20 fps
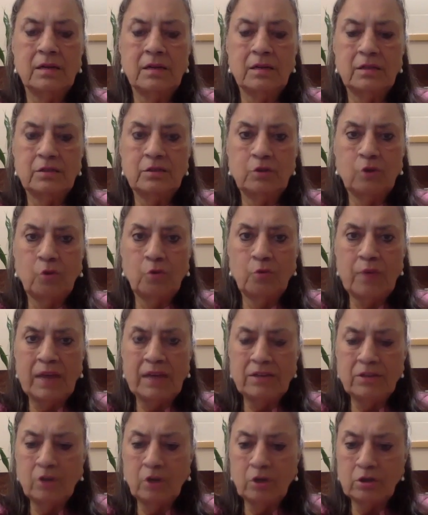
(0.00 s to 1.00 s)
So
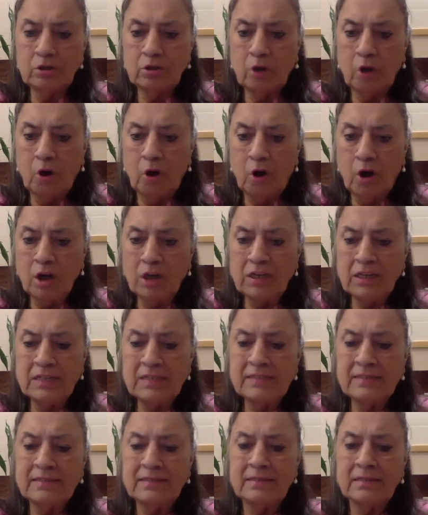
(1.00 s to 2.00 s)
when your thought
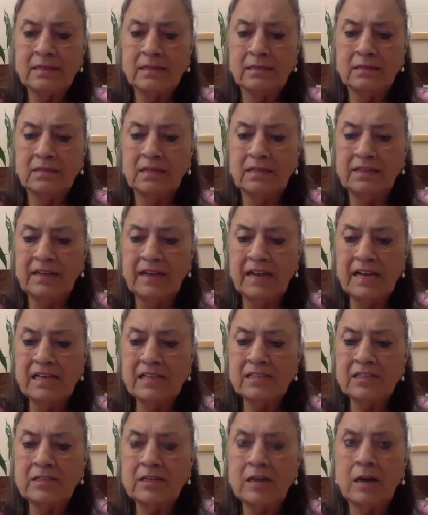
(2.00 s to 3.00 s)
is the day
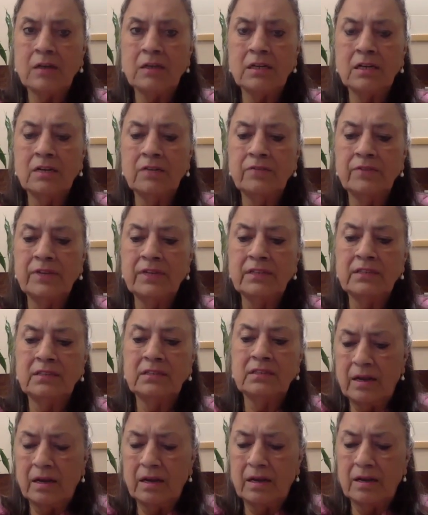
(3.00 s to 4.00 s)
starting
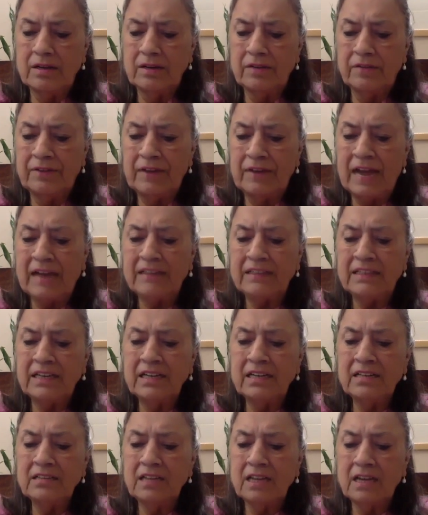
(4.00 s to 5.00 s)
with
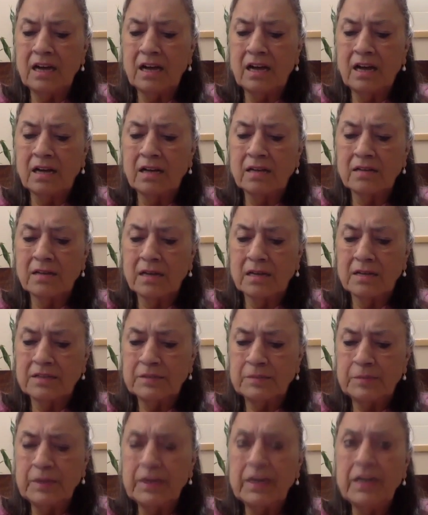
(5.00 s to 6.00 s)
reflecting the
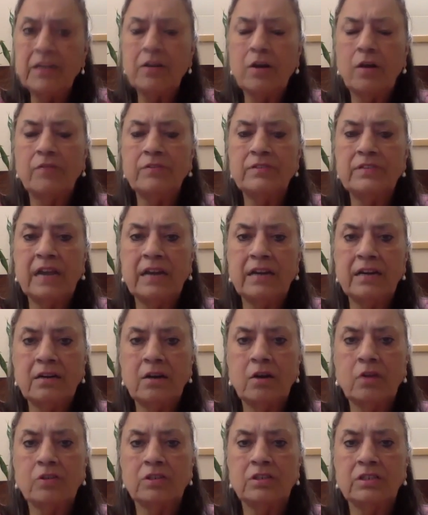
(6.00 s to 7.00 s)
spirit of
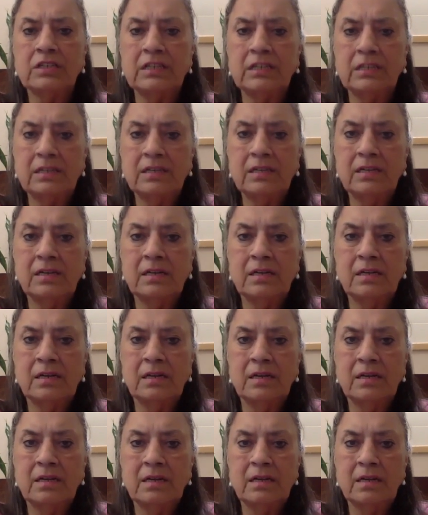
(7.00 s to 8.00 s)
generosity
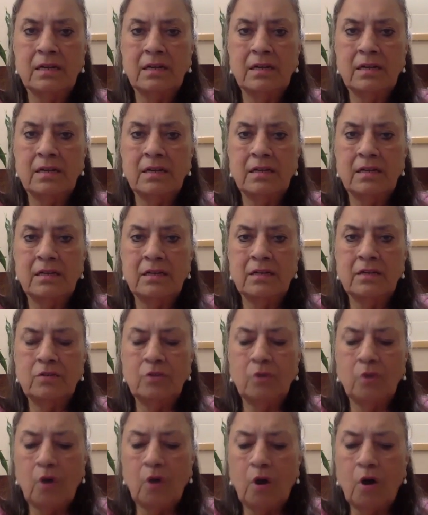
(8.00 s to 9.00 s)

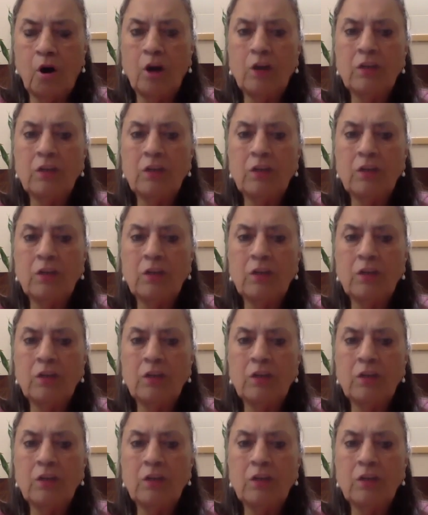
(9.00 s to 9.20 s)
to all